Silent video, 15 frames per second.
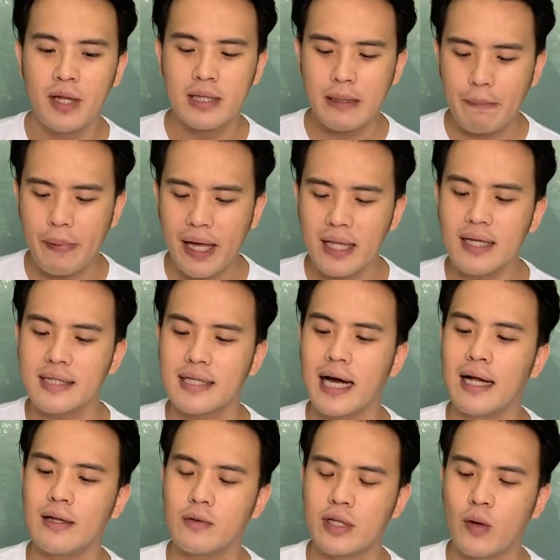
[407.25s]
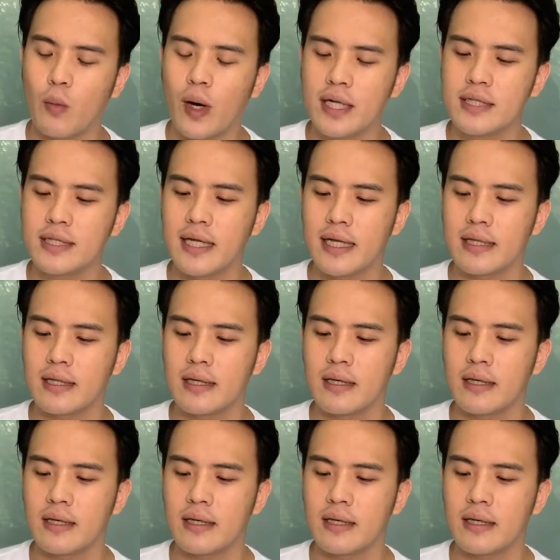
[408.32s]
The pellets are the ones that